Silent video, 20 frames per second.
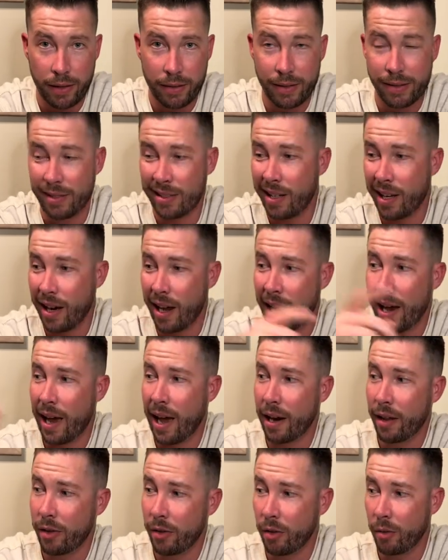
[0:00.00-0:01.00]
Instead, I add
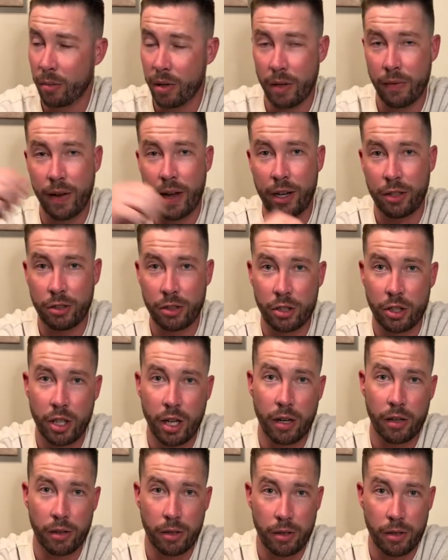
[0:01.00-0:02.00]
a little bit of extra
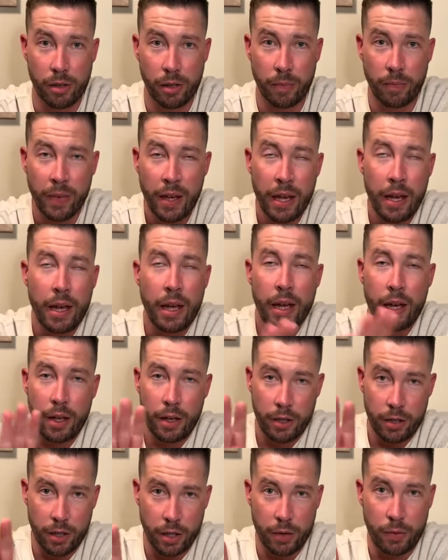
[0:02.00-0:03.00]
cherry liqueur
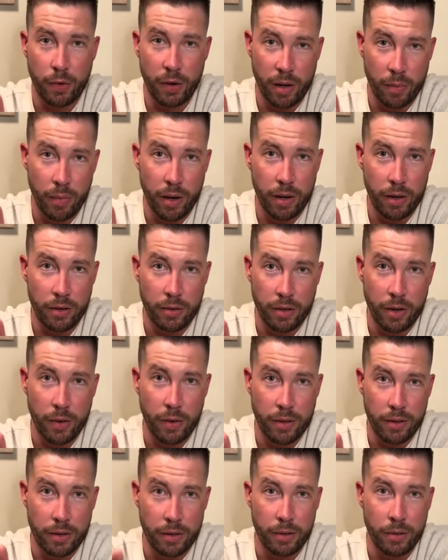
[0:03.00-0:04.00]
just for anybody who's
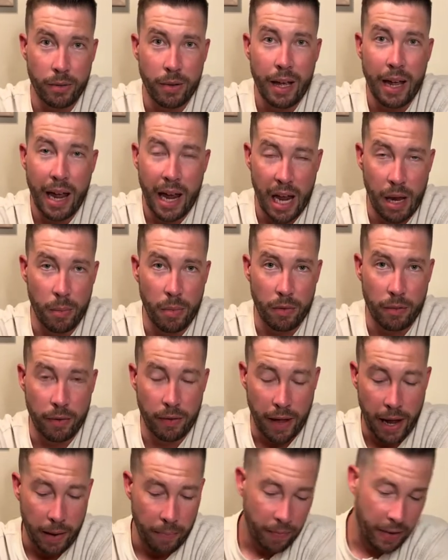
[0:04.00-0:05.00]
going to hate me for
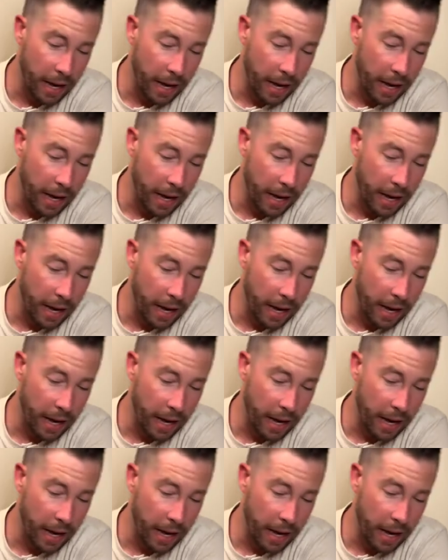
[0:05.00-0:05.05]
that.